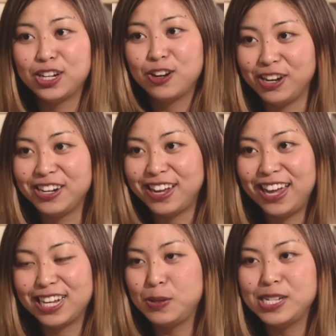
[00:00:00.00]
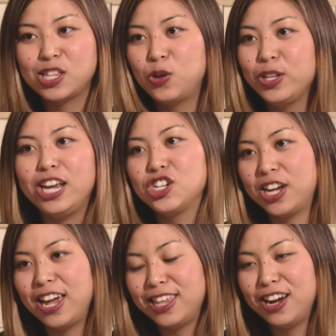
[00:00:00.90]
Korean guy because he's like the only Asian
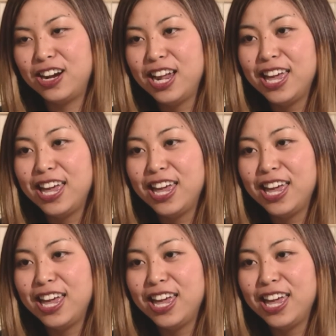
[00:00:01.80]
guy there.